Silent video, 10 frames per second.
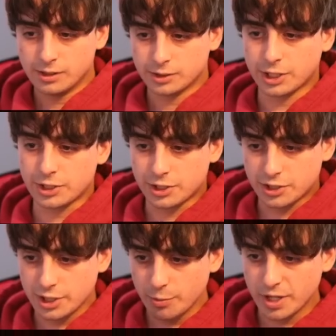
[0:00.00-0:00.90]
So as you can
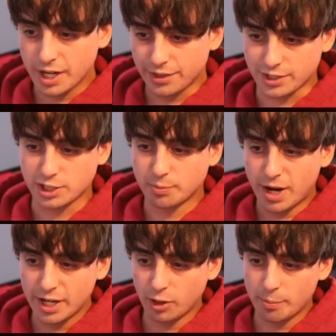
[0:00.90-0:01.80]
see, we got the
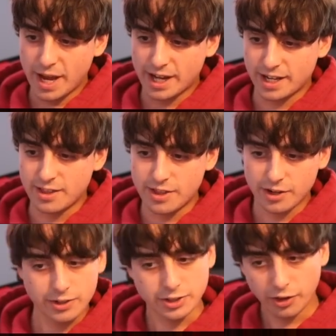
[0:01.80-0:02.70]
smile back in
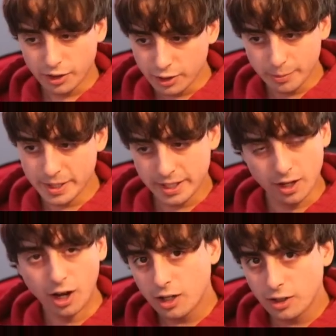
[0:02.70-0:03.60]
there. It's a little bit
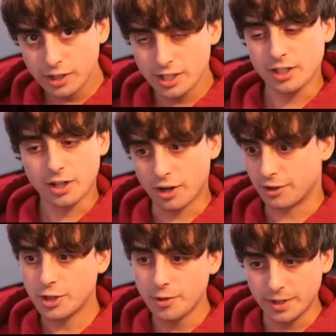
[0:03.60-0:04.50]
ugly and
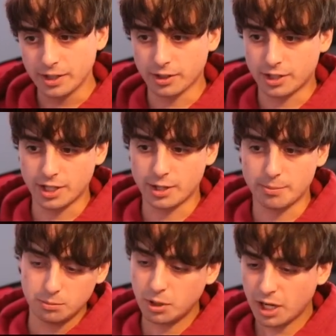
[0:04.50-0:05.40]
cartoony looking,
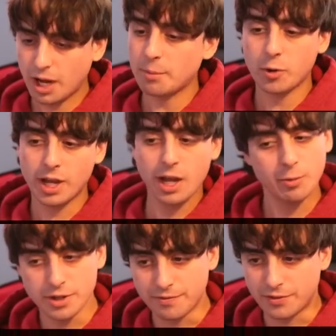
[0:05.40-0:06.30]
but I'm okay
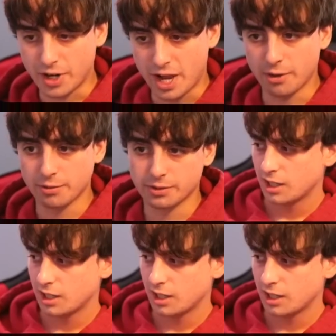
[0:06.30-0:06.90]
with it for now.